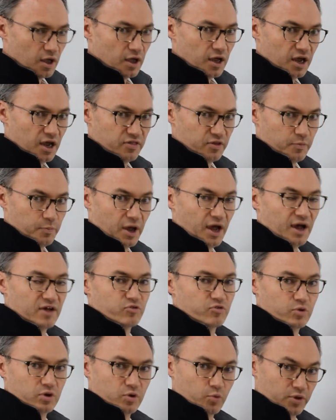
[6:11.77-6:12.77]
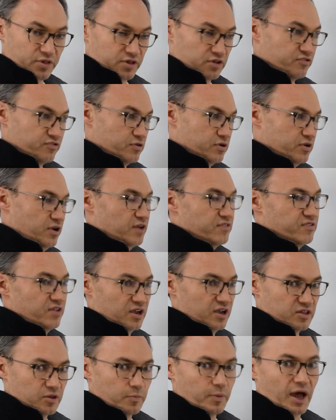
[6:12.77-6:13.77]
In the past, when this
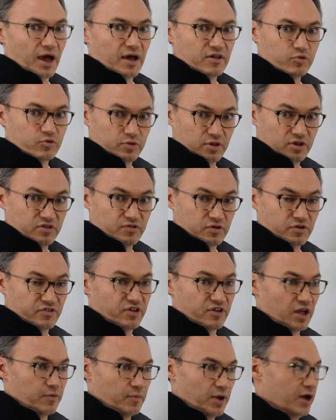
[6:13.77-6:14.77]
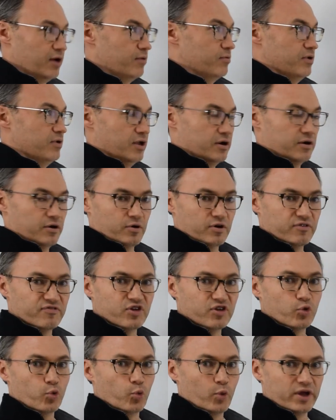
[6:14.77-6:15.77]
first came out, I don't know, a
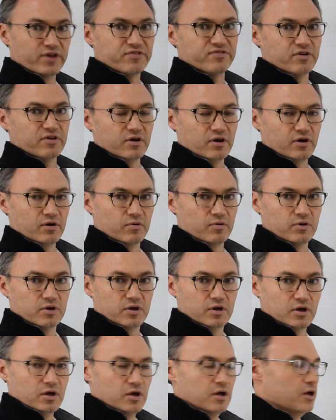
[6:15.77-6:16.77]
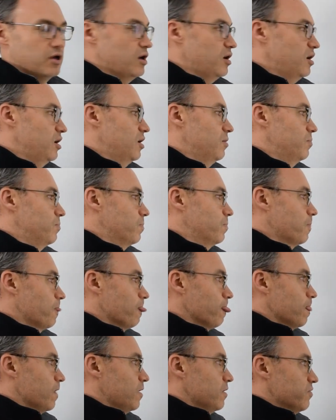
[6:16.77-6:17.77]
few weeks ago,
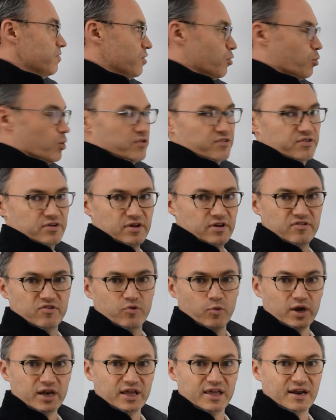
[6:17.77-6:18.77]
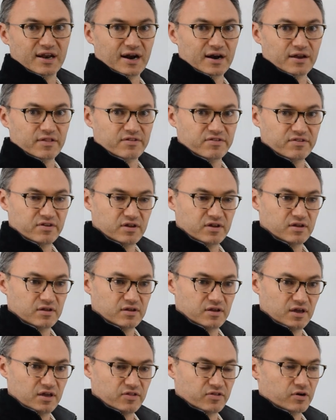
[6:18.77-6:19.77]
there wasn't an easy way to get out of this
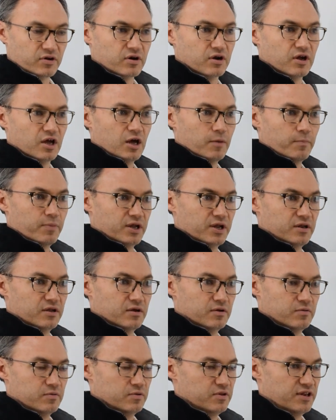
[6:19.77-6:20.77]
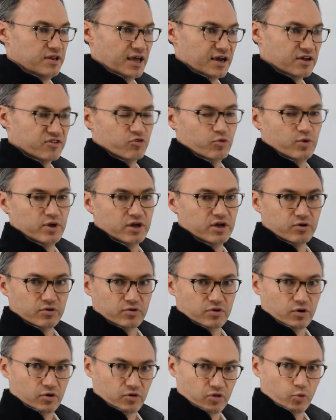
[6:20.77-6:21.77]
either. But next week
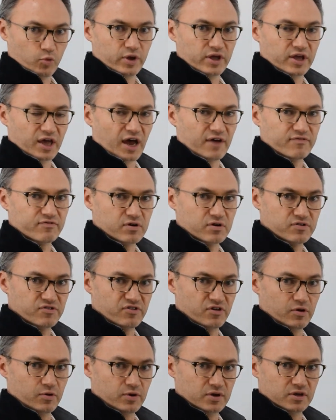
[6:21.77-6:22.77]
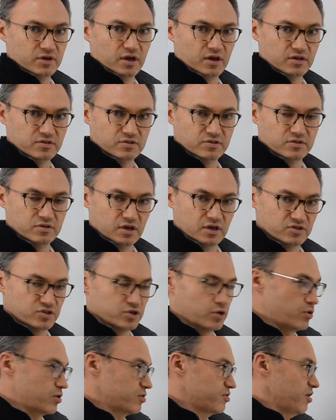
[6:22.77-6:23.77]
or the week after, so as
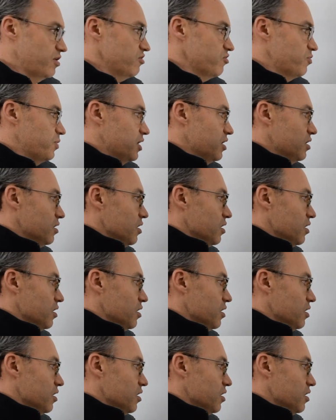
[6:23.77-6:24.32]
Nodar tells me,